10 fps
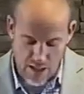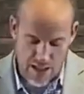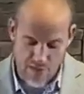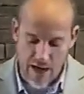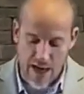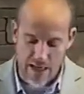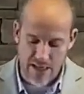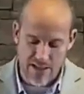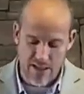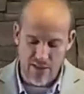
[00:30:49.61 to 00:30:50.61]
if God
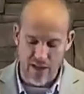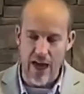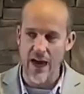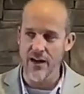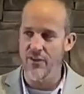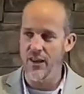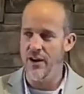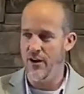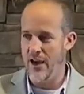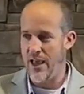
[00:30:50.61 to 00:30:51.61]
isn't the God of the
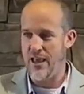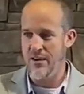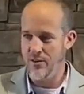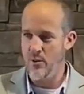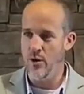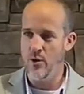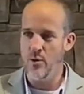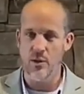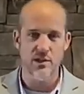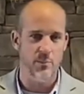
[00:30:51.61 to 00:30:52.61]
letter A, the one
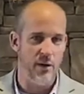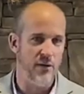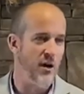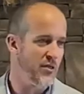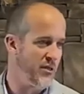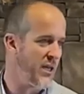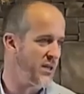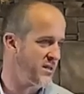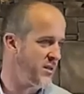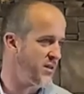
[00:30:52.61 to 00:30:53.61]
who is above all
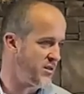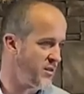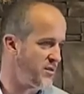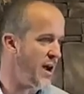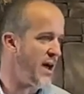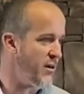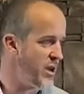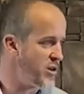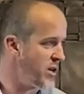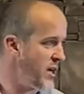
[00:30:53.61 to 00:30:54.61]
things and deserves our
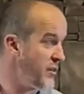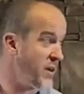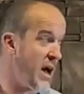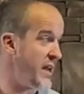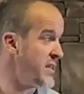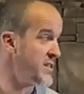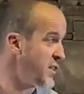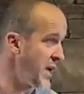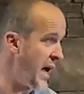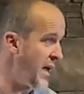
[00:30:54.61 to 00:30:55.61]
adoration, and if God isn't
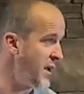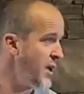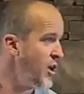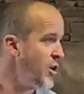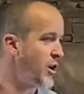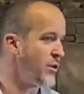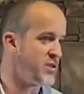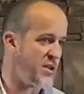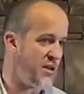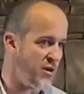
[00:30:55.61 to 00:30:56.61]
the God who can
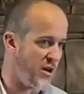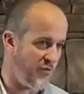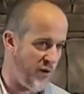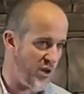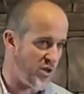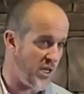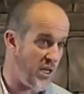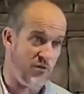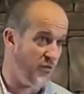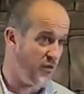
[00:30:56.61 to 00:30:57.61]
receive your confession and
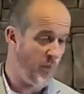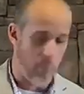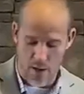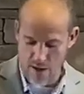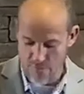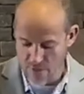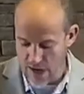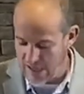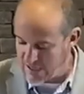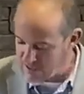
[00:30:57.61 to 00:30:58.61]
give you full pardon, if
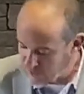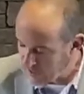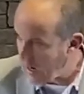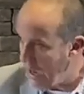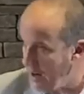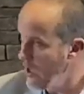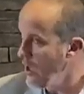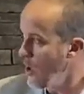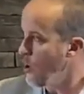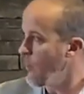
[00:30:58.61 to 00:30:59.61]
God isn't the God
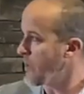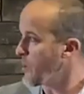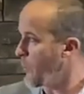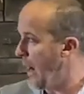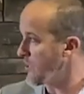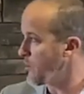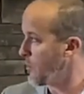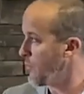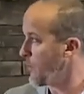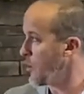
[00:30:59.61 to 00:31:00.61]
who makes it
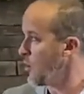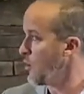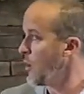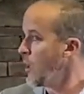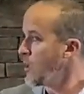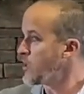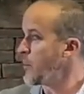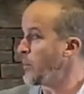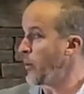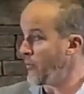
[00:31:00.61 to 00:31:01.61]
possible for you to
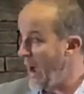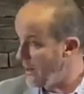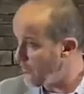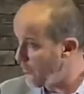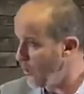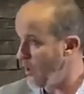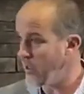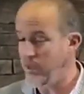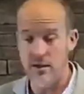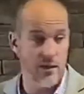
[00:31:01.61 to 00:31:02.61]
be provided for and
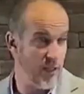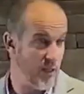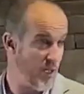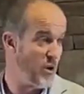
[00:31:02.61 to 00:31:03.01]
to, that